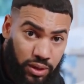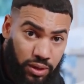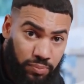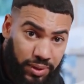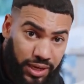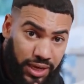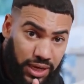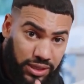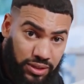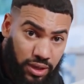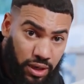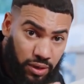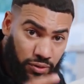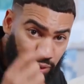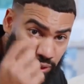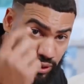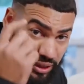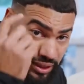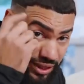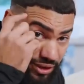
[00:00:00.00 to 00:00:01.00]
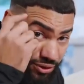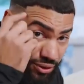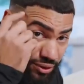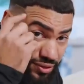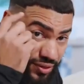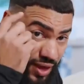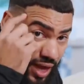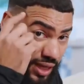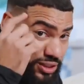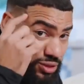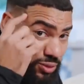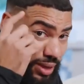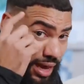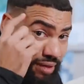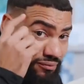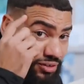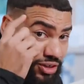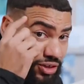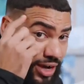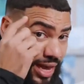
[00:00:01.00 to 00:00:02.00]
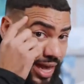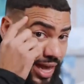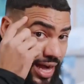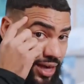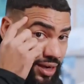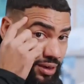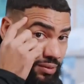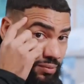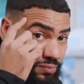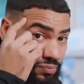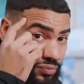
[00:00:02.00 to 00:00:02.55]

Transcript: because those little thoughts you have in your head,